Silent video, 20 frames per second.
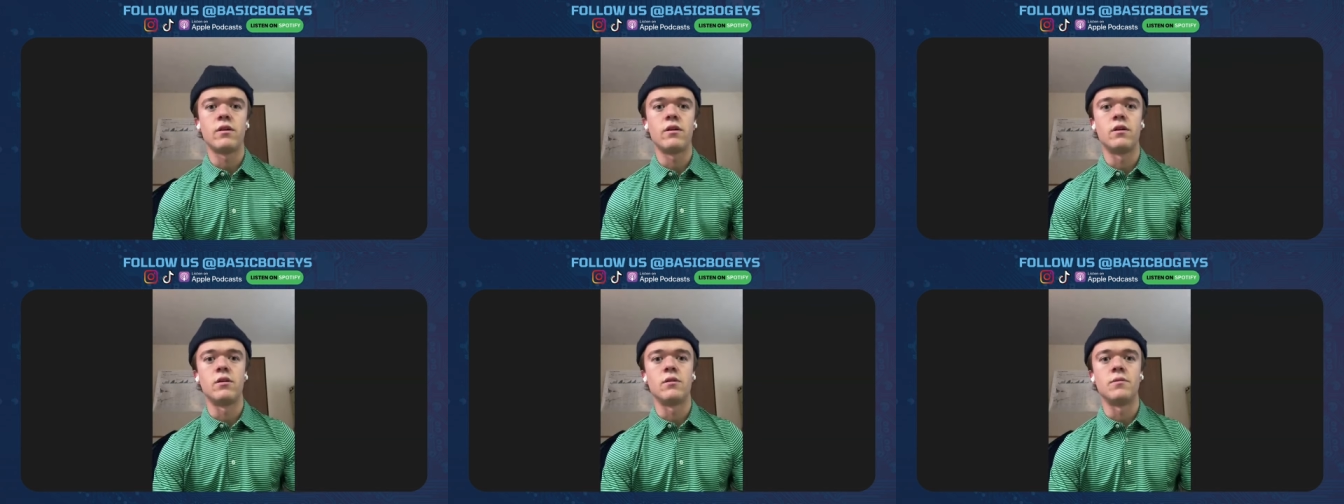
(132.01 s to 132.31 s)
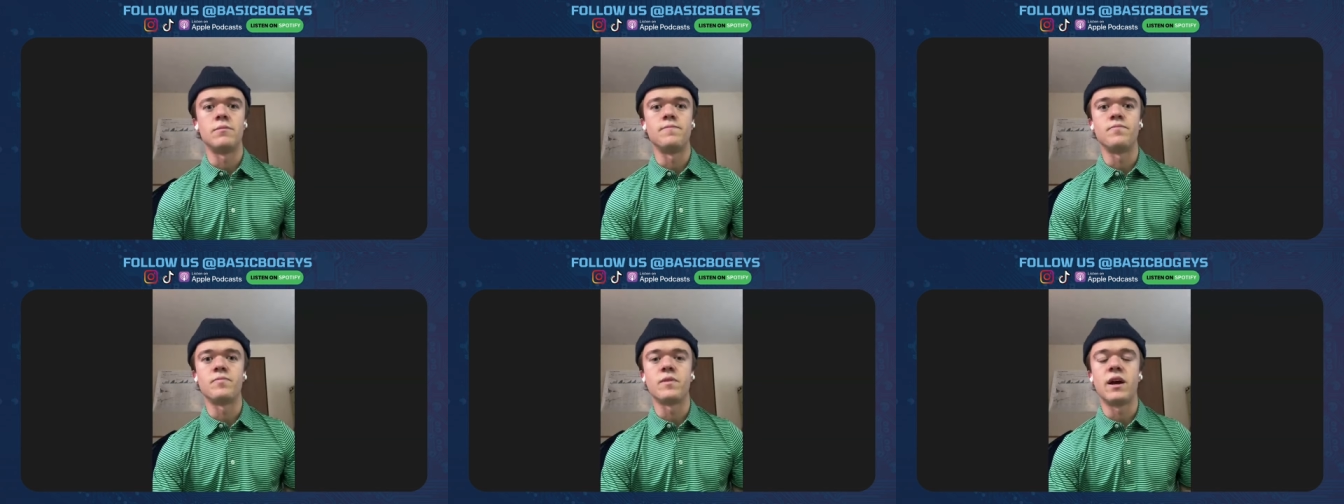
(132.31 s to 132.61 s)

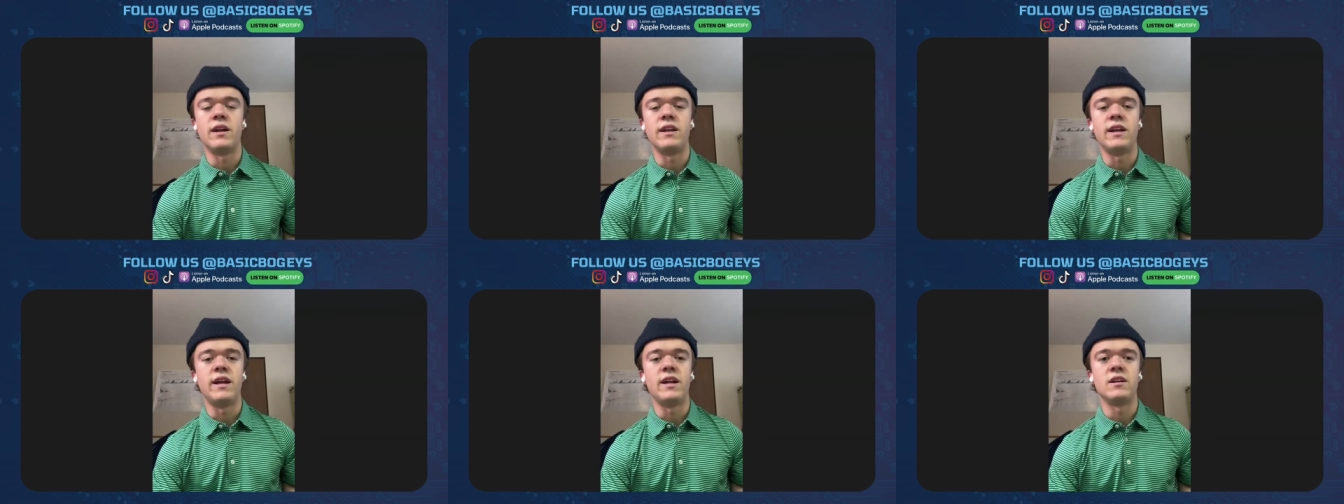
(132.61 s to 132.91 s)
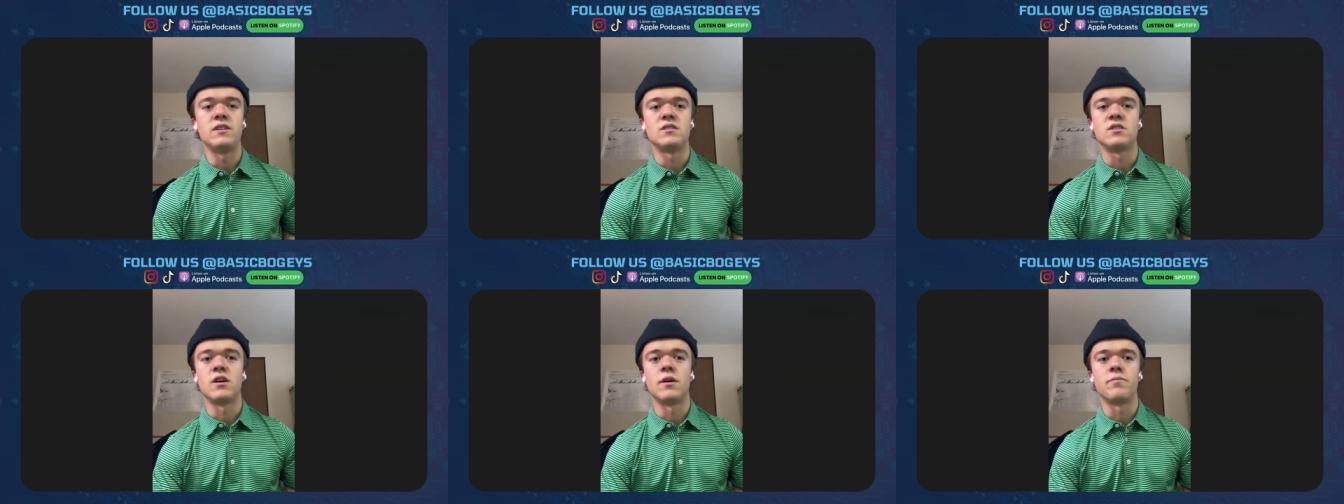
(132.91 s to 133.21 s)
Um, I
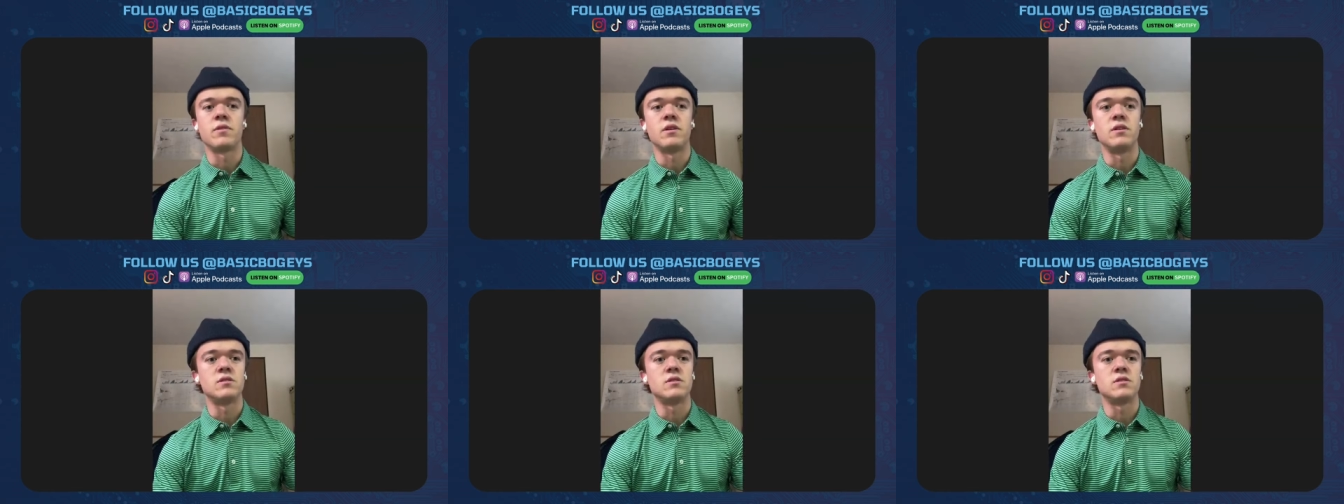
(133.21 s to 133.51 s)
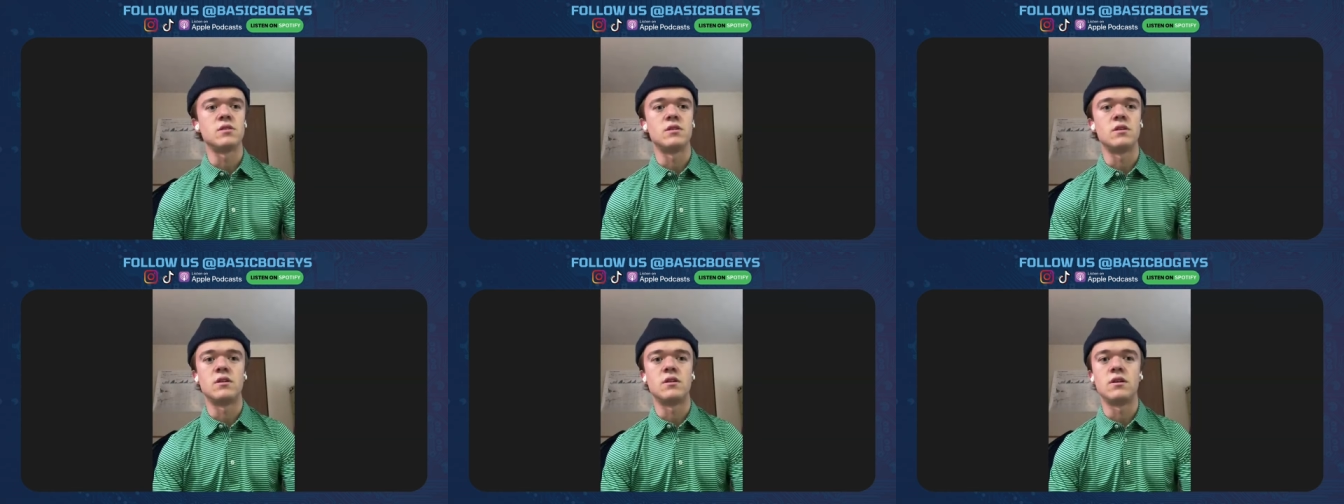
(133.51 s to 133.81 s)
needed something
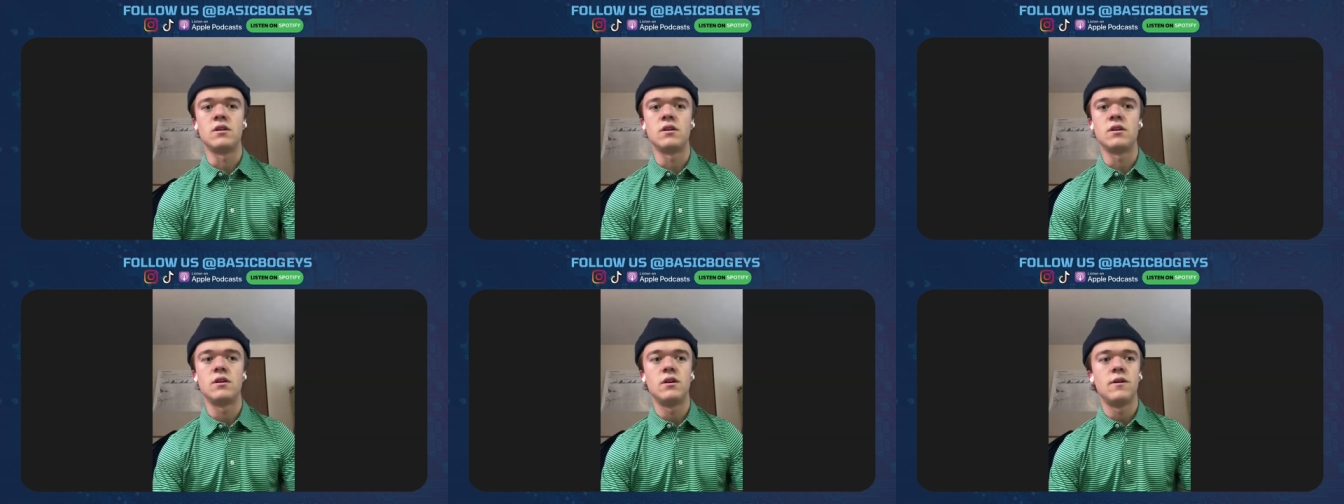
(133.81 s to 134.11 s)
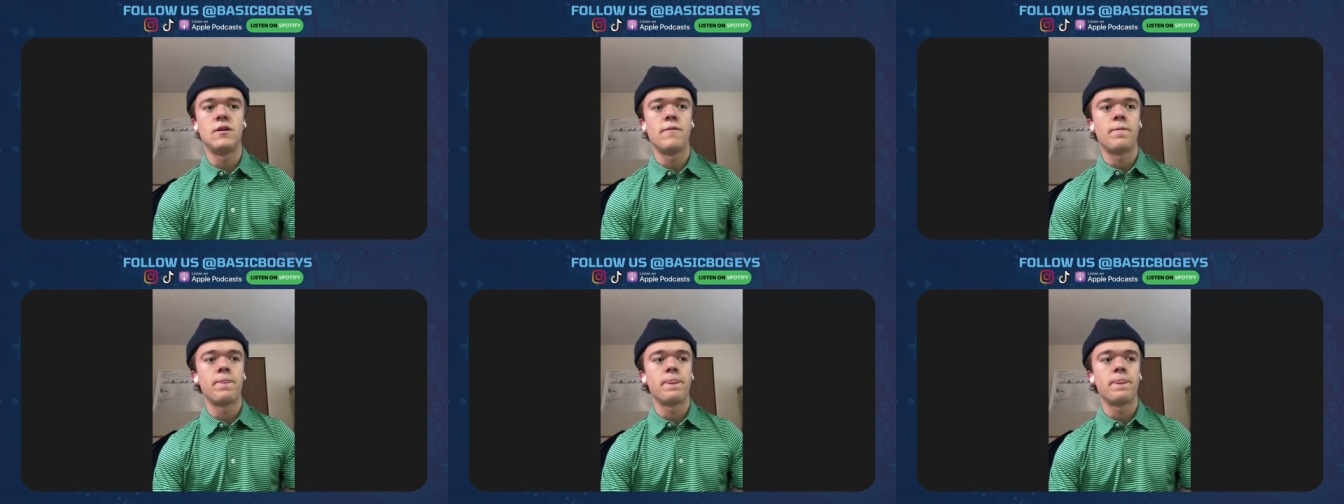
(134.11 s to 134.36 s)
to